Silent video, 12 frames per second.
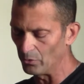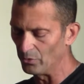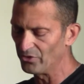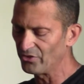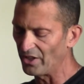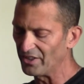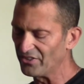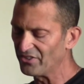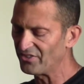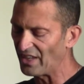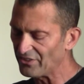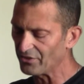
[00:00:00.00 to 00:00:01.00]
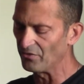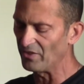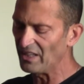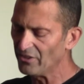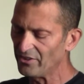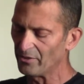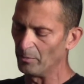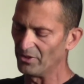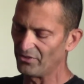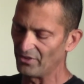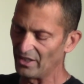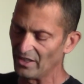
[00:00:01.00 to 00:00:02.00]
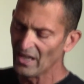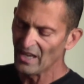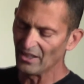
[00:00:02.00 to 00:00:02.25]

whose sudden sense of intimacy